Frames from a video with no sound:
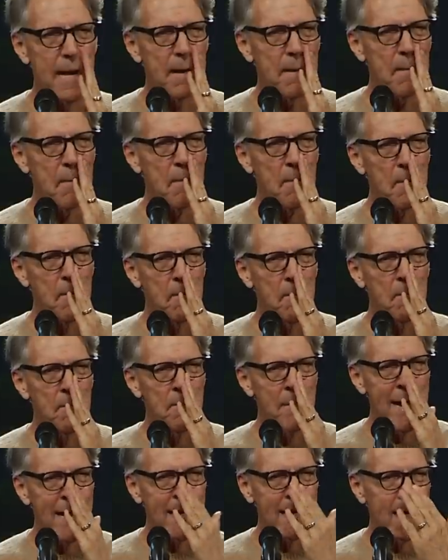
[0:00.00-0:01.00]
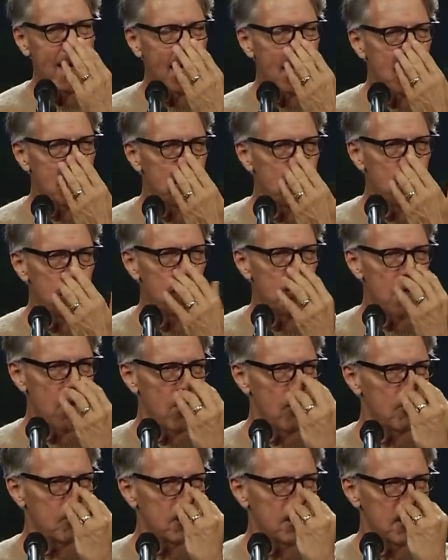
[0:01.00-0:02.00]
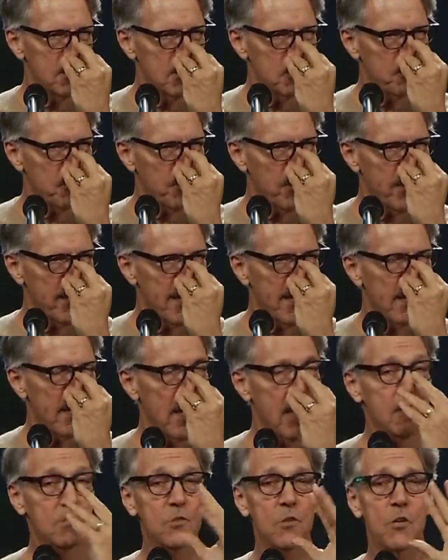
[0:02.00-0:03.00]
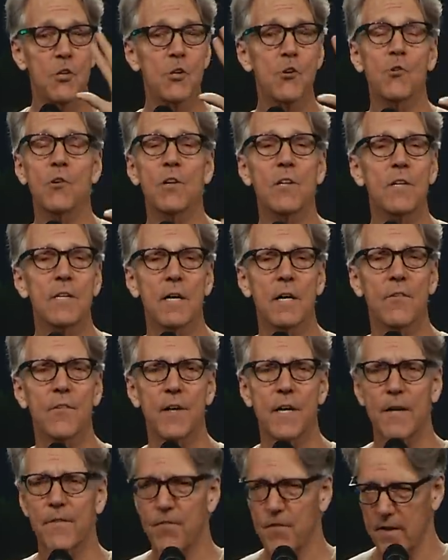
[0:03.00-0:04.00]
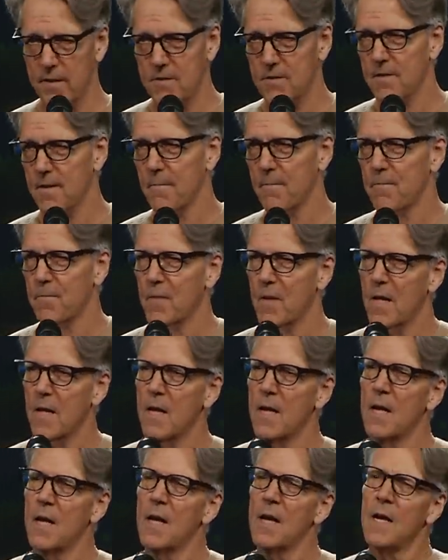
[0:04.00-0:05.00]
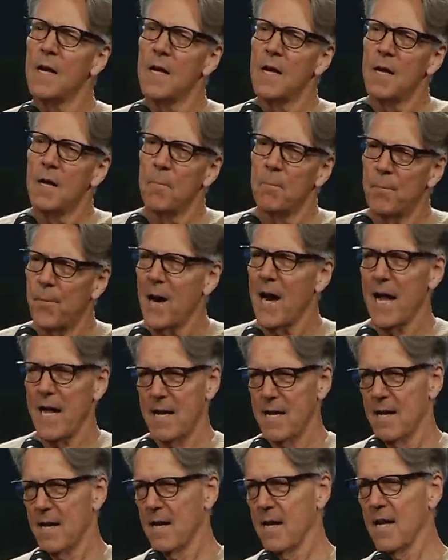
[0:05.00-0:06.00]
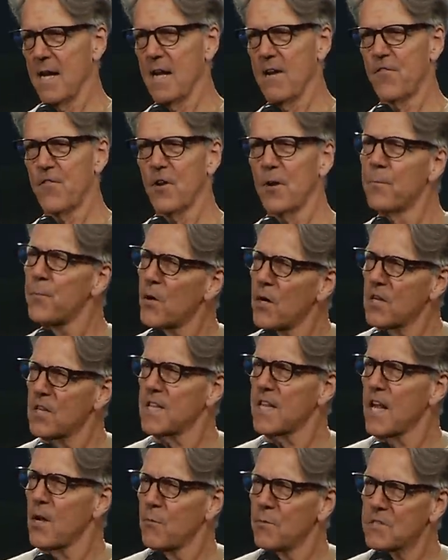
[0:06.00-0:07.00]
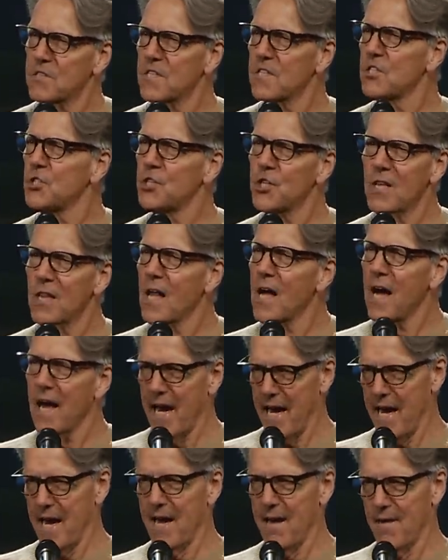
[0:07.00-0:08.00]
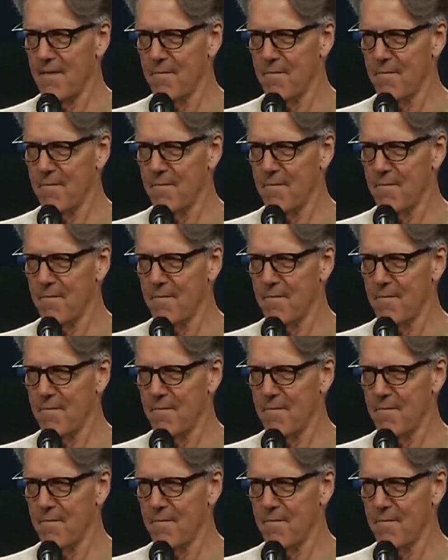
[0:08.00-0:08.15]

and making a new nose and just putting it on so you couldn't tell the difference. But if her birthday was in July